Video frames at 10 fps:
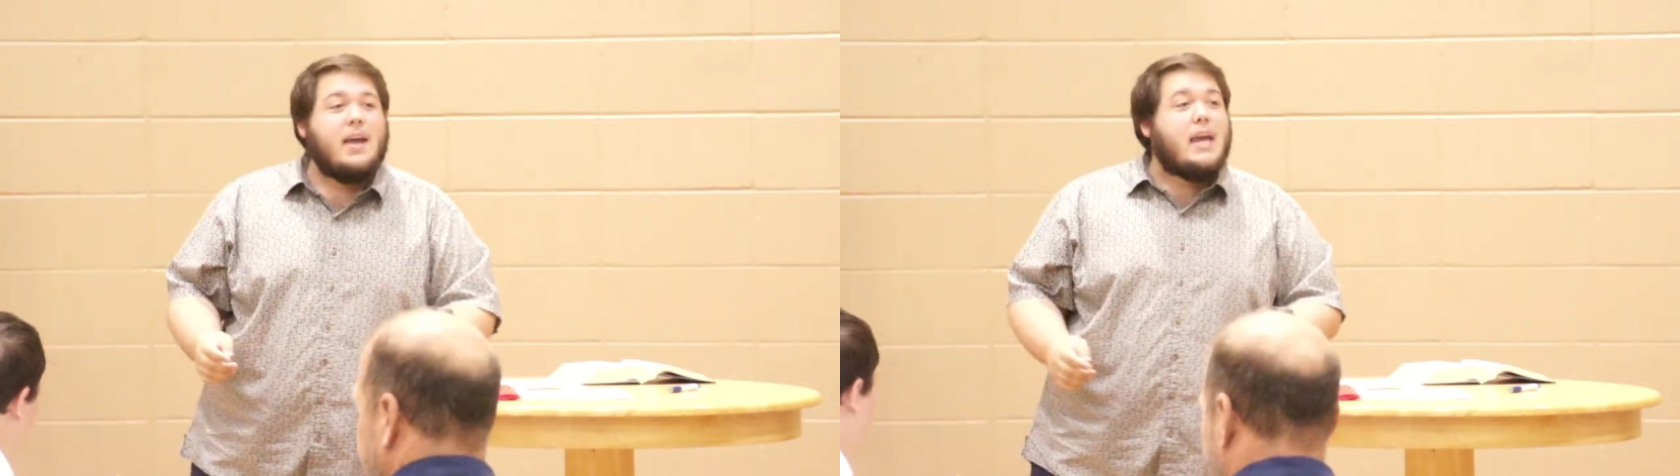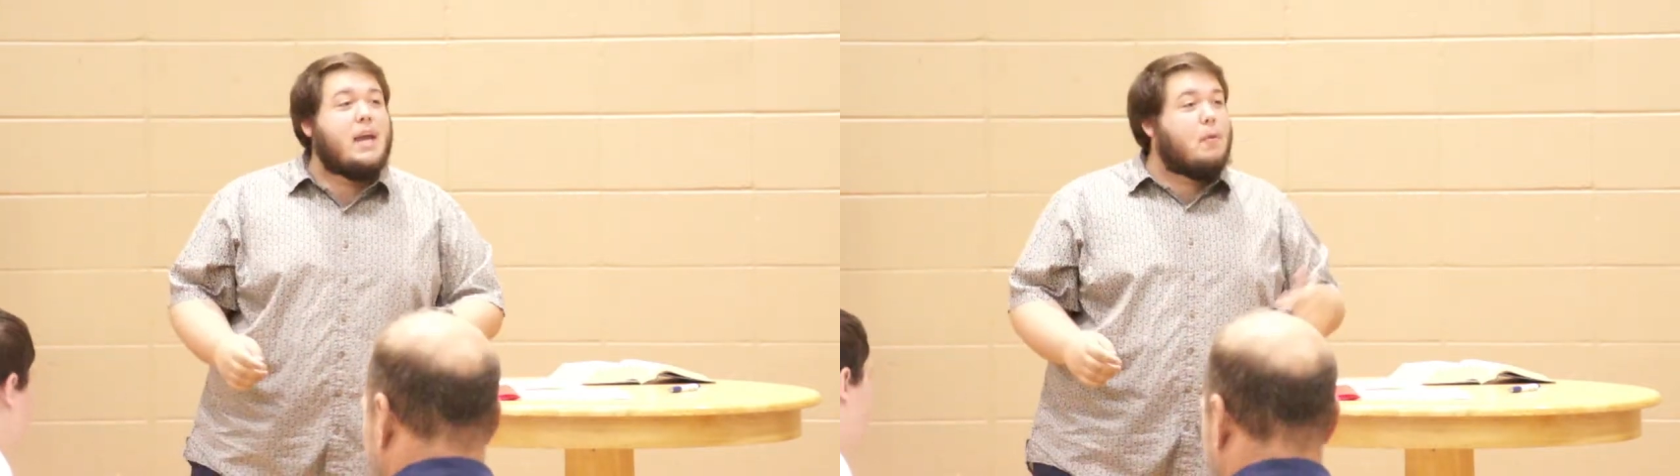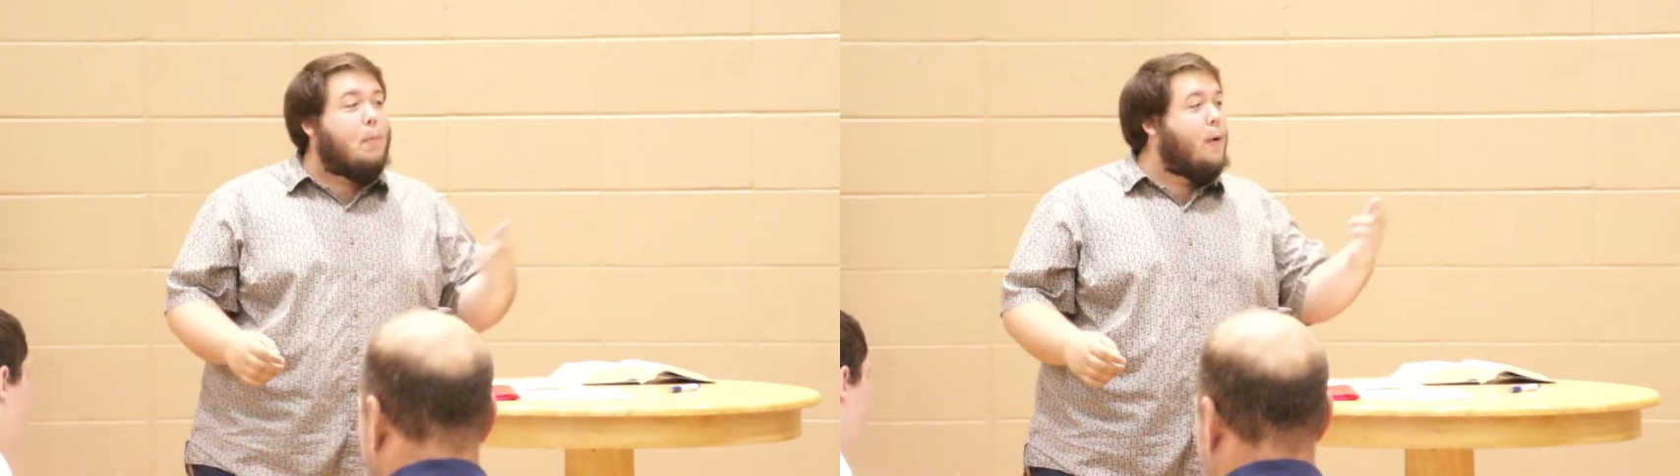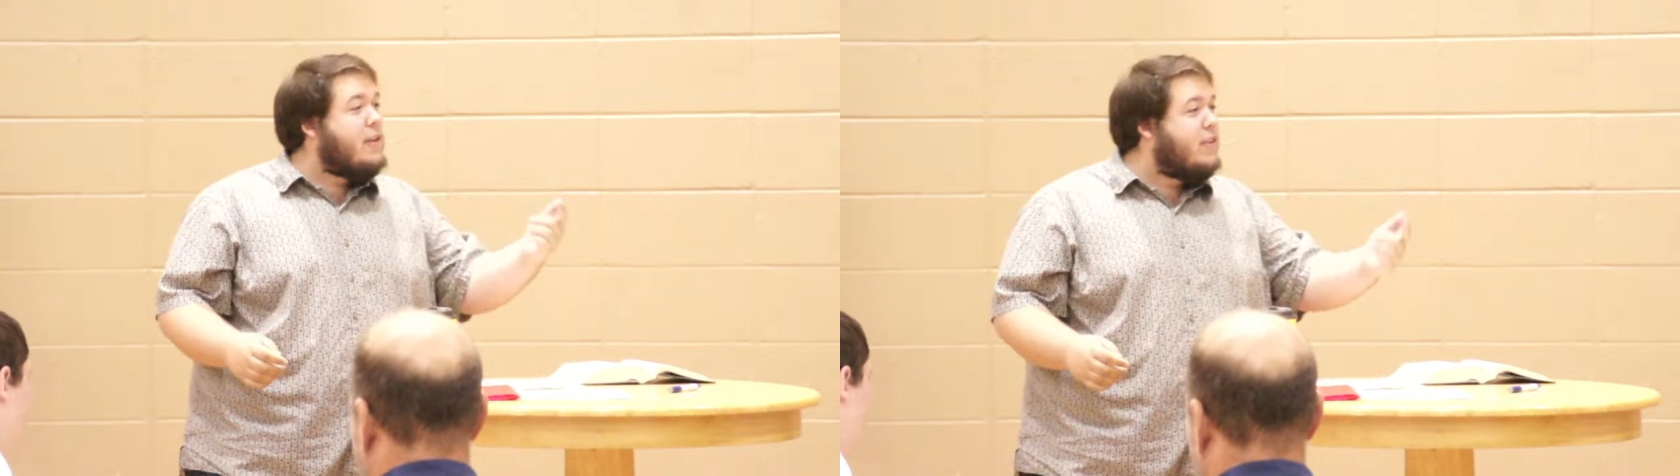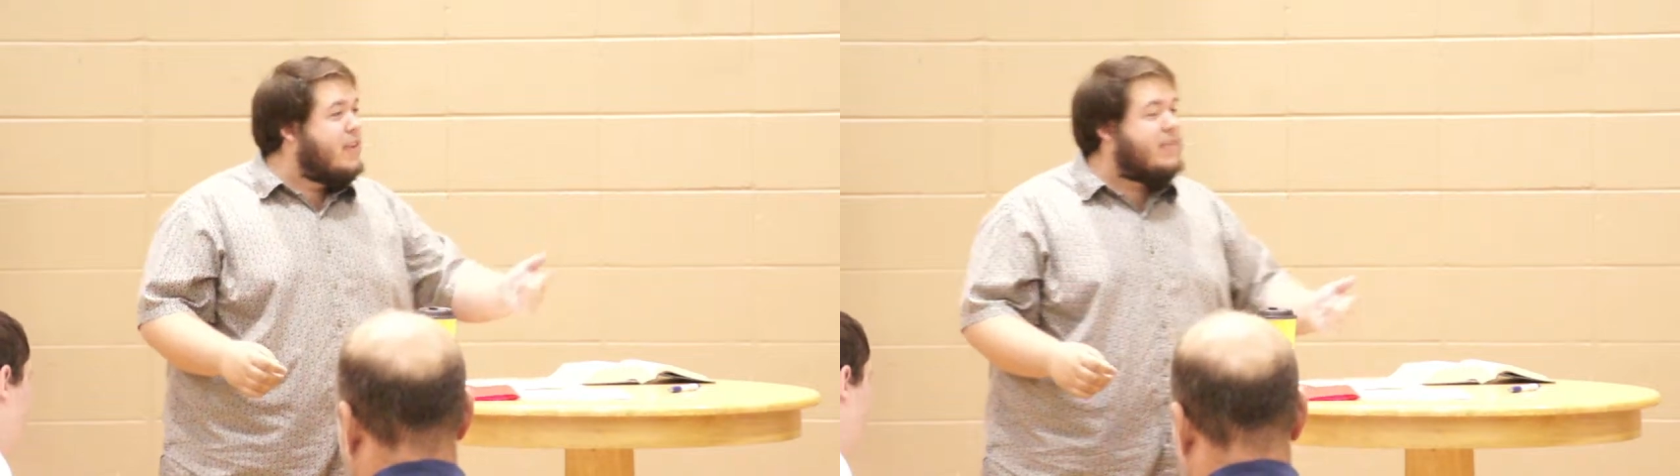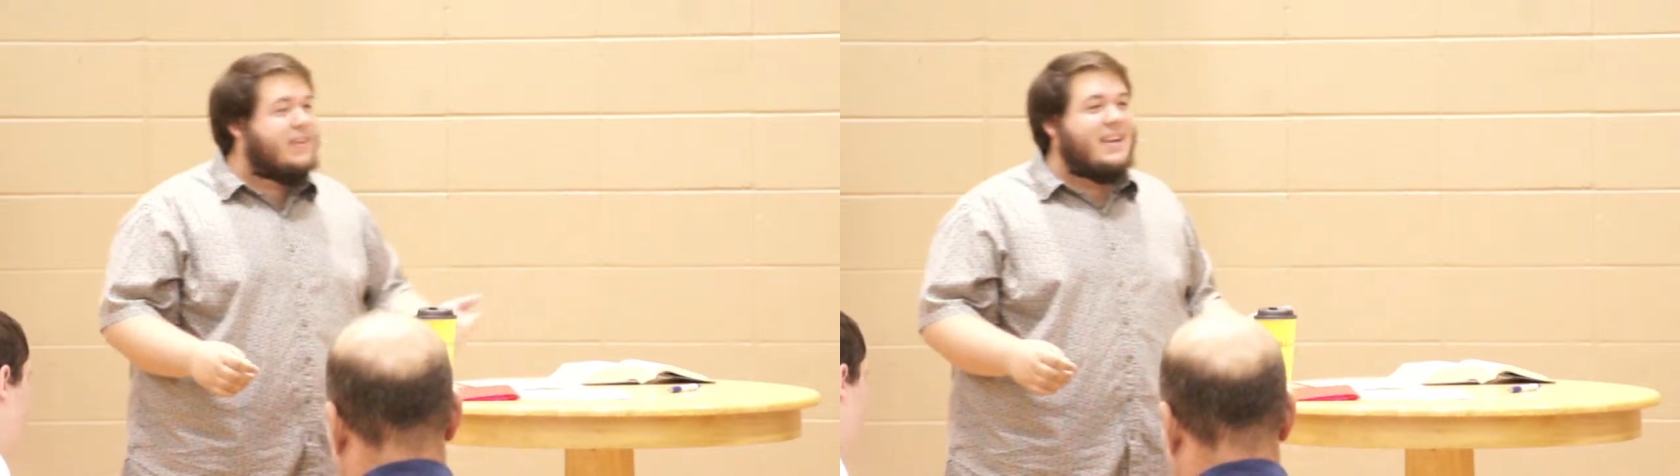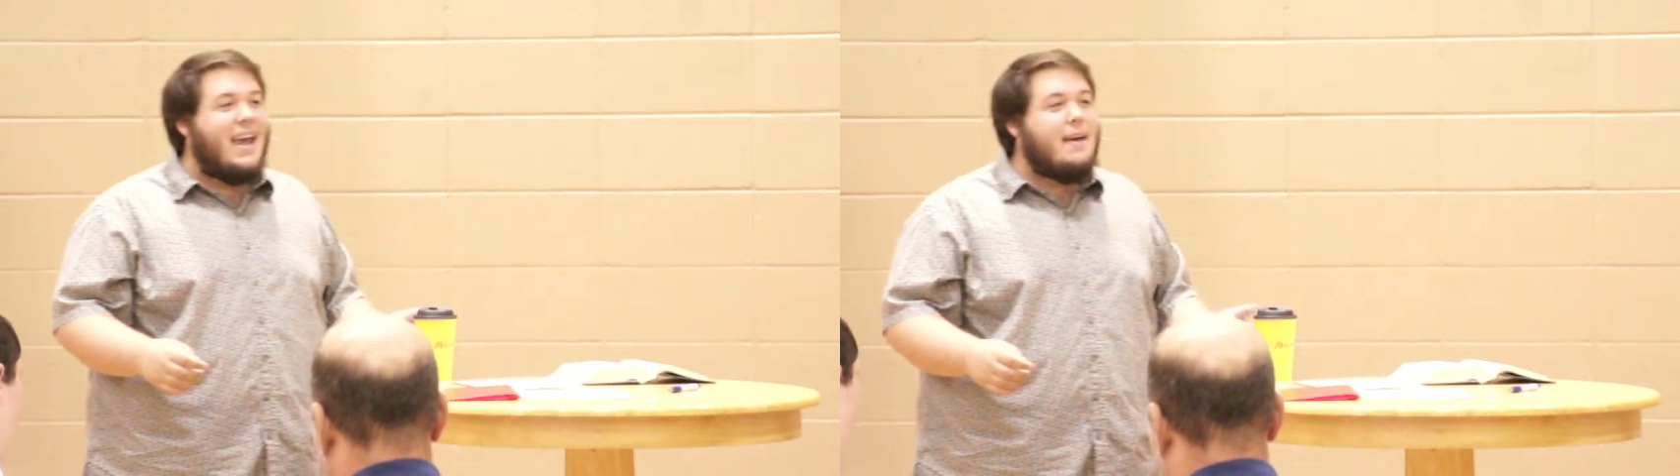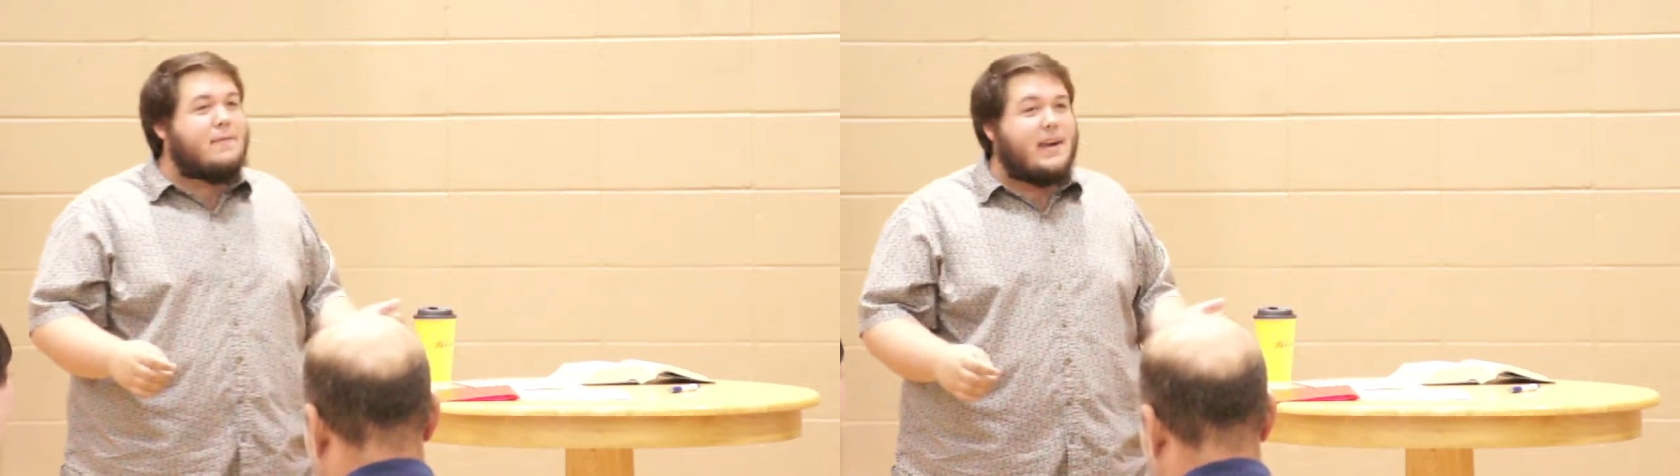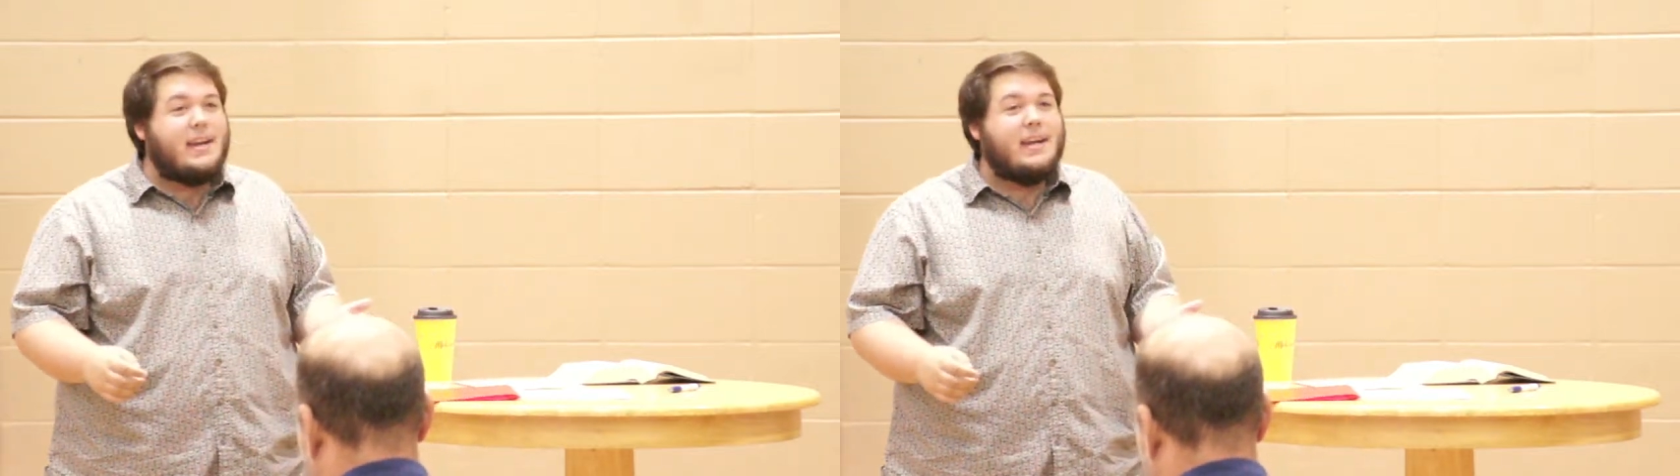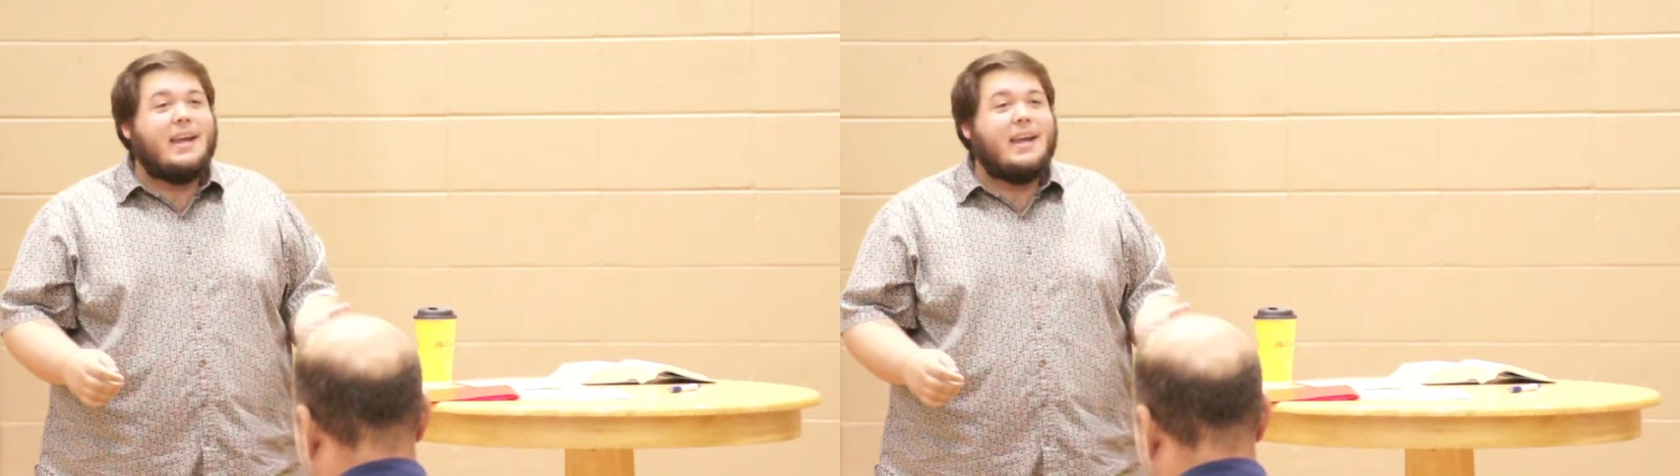He reports this to David,